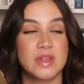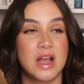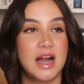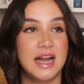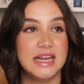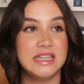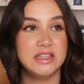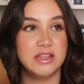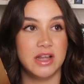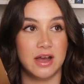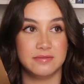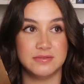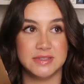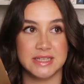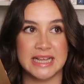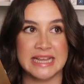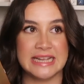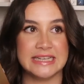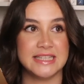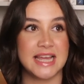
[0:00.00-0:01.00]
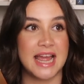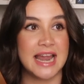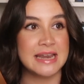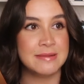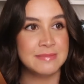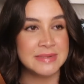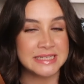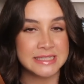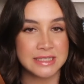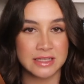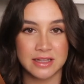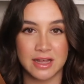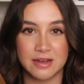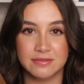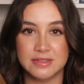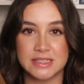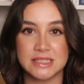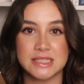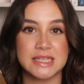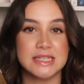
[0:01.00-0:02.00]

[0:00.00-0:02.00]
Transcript: I loved it. It's enemies to lovers.